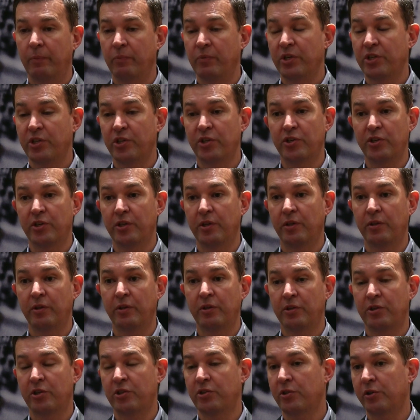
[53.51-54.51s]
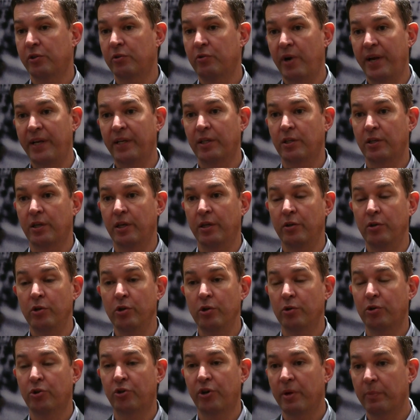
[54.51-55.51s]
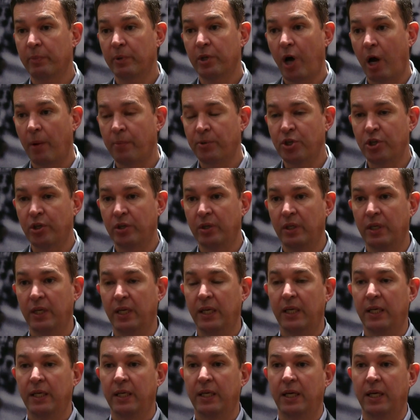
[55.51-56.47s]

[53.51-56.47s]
This is a great new treatment option.